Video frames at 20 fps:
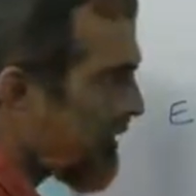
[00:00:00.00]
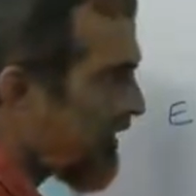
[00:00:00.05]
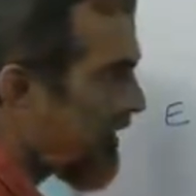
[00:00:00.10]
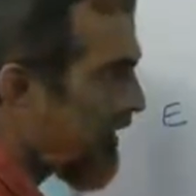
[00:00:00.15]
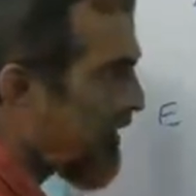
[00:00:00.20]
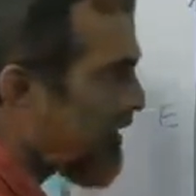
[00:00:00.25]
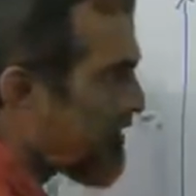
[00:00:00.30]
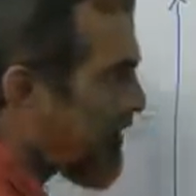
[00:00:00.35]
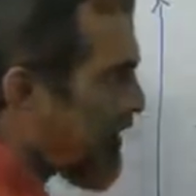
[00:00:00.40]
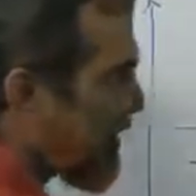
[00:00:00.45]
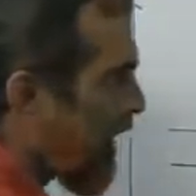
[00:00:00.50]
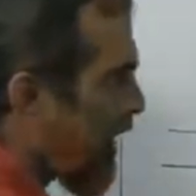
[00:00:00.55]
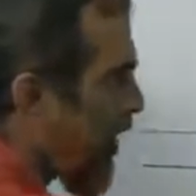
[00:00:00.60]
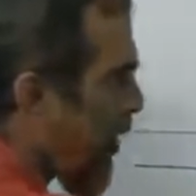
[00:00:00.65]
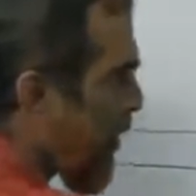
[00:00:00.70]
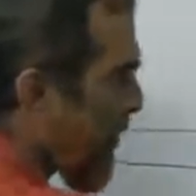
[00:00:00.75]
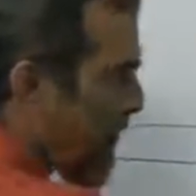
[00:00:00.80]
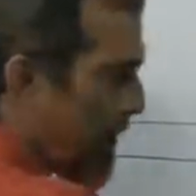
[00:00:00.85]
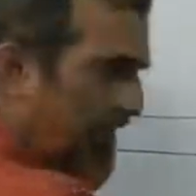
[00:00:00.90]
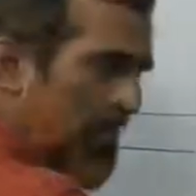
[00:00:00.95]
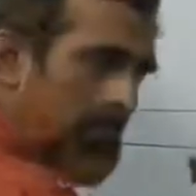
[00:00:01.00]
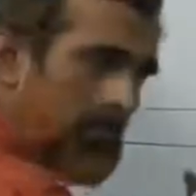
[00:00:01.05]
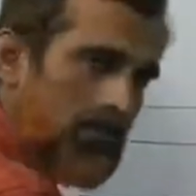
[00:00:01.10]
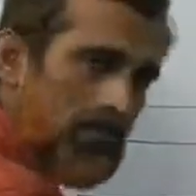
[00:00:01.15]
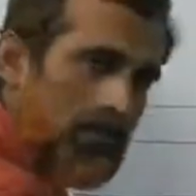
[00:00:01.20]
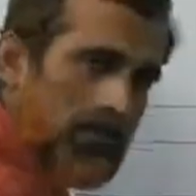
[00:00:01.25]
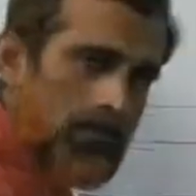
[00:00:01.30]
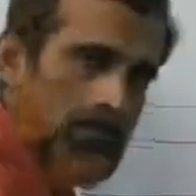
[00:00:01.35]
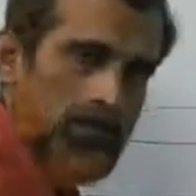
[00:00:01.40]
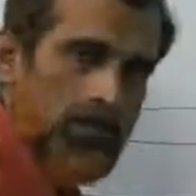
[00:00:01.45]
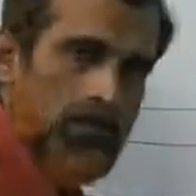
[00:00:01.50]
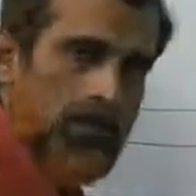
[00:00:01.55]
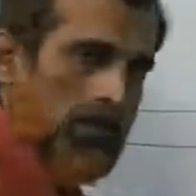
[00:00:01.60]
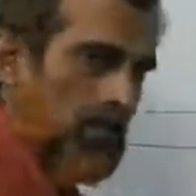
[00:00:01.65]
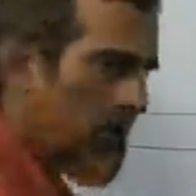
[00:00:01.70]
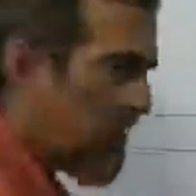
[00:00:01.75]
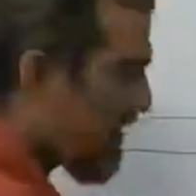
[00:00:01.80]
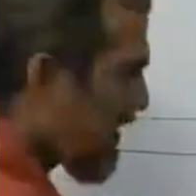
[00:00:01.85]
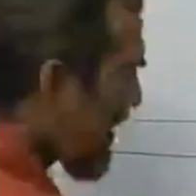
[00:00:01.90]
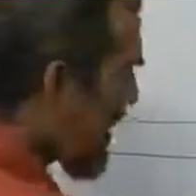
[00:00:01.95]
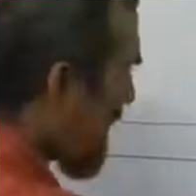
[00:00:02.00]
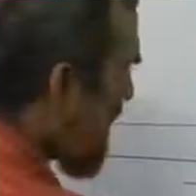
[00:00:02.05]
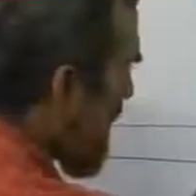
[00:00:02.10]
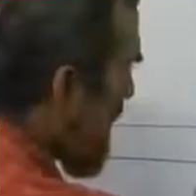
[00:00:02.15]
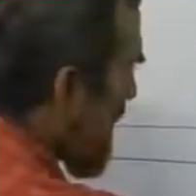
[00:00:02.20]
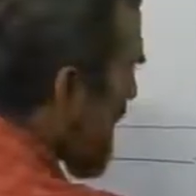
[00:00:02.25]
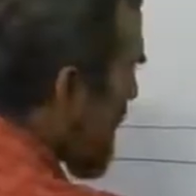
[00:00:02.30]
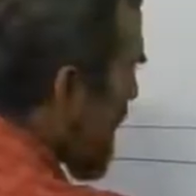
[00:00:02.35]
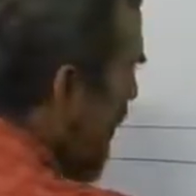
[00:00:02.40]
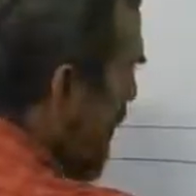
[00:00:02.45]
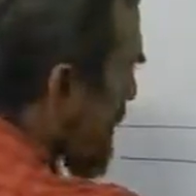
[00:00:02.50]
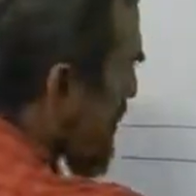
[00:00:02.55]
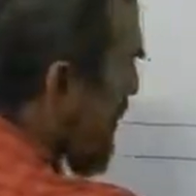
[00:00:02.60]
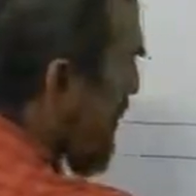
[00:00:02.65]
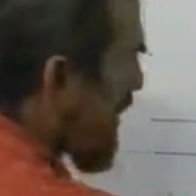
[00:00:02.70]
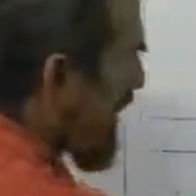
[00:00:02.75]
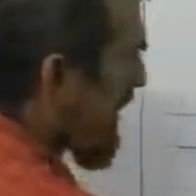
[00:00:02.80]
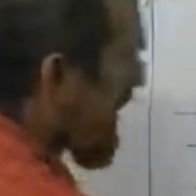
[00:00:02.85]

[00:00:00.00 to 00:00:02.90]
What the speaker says: So the lone pairs, non-bonding